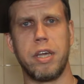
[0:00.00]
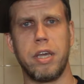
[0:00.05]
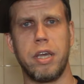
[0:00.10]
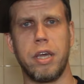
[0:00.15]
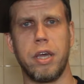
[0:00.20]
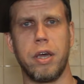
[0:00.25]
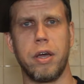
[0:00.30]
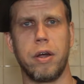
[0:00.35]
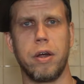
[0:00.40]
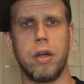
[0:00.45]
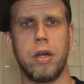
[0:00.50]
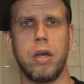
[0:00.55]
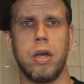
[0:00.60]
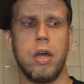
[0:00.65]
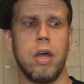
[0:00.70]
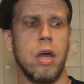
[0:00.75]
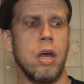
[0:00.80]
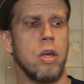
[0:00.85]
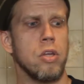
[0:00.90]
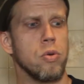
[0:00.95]
here.
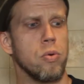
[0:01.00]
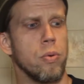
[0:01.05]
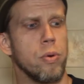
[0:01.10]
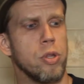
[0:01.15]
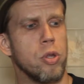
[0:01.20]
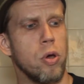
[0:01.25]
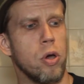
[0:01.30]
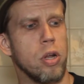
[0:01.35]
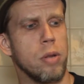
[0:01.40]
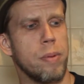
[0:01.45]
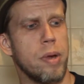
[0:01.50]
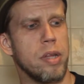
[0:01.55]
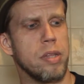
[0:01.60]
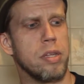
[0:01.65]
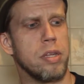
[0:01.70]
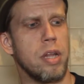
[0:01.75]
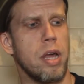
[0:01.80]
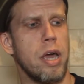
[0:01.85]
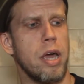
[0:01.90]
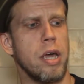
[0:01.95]
So what are we talking
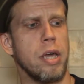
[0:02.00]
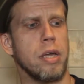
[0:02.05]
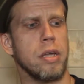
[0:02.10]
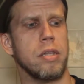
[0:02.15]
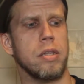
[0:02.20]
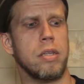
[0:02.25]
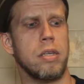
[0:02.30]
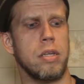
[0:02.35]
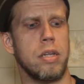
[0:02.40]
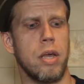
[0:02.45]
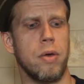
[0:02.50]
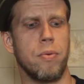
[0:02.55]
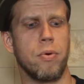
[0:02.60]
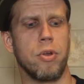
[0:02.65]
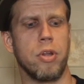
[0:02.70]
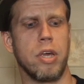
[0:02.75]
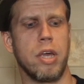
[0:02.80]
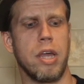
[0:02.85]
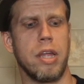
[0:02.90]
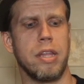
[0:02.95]
about today? Today
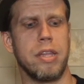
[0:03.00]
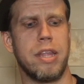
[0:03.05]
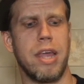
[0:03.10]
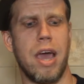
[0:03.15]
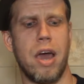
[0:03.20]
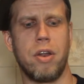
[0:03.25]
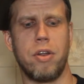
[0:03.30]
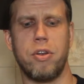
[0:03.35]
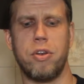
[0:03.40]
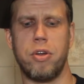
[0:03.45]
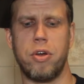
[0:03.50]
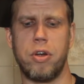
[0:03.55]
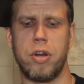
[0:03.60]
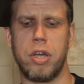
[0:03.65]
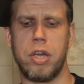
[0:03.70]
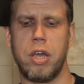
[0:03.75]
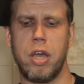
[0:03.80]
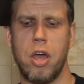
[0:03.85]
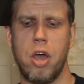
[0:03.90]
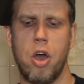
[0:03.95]
we're going to get down and
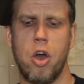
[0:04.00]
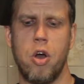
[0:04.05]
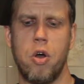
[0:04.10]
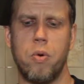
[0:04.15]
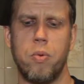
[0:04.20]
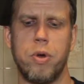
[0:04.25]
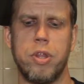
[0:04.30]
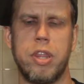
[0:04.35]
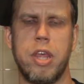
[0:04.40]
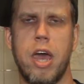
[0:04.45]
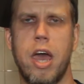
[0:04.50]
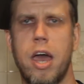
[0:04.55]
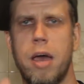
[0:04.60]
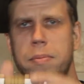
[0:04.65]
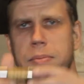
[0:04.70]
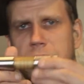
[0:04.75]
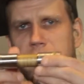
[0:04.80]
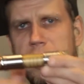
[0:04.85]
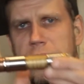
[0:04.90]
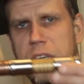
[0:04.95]
dirty with the
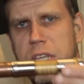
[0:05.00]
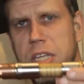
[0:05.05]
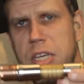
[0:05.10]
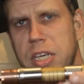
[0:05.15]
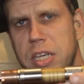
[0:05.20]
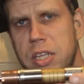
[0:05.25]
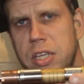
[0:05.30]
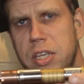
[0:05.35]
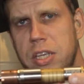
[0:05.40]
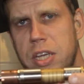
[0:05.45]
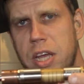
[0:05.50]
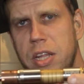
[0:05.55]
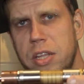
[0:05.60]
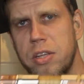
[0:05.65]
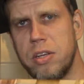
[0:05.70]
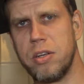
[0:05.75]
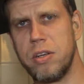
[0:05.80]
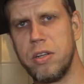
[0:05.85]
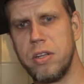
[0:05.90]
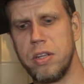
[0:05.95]
M16
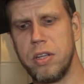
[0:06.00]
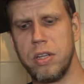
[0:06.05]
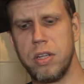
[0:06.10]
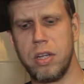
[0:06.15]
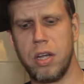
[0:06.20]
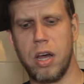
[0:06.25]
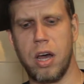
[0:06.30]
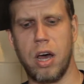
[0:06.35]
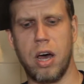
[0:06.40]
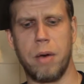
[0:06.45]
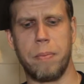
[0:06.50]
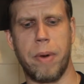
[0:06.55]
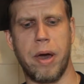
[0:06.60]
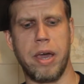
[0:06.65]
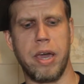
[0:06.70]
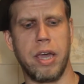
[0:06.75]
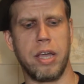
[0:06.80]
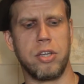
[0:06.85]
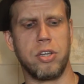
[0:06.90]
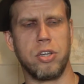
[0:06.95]
Sentinel
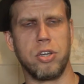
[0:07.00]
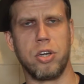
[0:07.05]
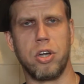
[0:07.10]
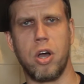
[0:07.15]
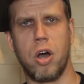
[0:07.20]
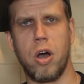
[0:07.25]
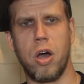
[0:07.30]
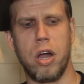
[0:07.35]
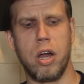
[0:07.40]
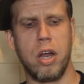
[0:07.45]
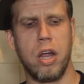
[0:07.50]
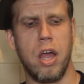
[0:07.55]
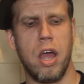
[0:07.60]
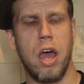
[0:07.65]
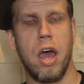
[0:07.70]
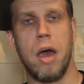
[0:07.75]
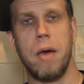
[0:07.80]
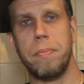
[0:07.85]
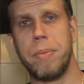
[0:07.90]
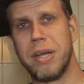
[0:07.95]
by Hcigar.
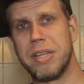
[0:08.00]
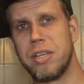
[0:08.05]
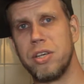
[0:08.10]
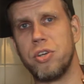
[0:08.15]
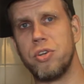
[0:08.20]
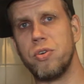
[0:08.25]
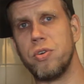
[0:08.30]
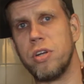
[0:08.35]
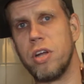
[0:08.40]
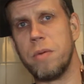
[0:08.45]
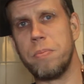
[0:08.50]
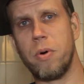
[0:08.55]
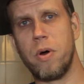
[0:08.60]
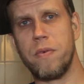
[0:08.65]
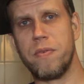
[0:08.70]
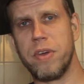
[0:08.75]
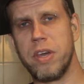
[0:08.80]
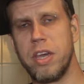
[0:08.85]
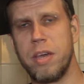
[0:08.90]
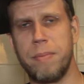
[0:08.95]
Picked this unit up
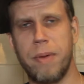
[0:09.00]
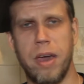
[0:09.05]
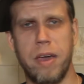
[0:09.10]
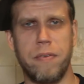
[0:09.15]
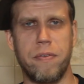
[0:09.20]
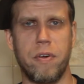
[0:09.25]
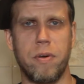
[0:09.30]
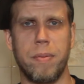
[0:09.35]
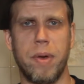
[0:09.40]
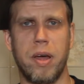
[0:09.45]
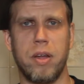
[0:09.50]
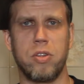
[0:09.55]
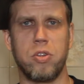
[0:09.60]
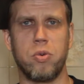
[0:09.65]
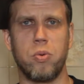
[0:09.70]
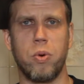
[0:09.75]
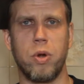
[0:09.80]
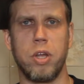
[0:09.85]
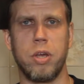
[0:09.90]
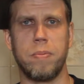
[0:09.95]
off eBay for about
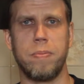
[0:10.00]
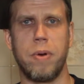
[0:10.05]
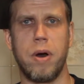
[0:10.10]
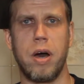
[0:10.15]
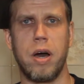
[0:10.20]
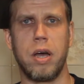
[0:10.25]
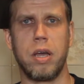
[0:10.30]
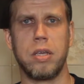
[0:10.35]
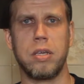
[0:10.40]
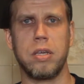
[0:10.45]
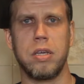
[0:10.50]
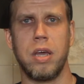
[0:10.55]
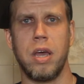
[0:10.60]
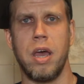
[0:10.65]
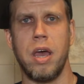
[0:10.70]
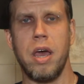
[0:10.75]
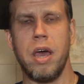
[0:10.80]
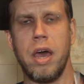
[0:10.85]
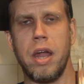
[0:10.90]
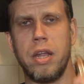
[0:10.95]
20 bucks.
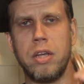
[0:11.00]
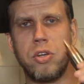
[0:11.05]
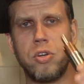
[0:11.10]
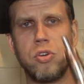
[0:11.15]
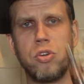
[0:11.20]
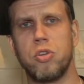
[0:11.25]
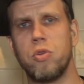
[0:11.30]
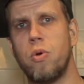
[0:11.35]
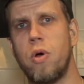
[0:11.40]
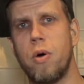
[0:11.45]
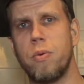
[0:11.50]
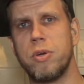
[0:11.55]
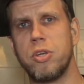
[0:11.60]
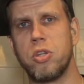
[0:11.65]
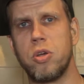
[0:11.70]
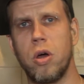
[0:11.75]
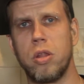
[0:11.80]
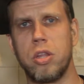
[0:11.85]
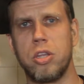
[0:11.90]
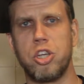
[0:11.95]
And as usual, while we
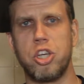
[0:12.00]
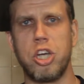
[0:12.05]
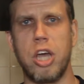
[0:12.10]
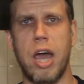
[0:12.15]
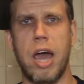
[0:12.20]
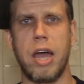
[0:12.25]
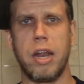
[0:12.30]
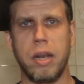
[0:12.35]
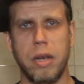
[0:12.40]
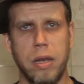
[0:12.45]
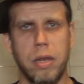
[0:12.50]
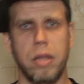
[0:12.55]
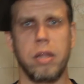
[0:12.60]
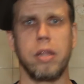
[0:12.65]
start the chat,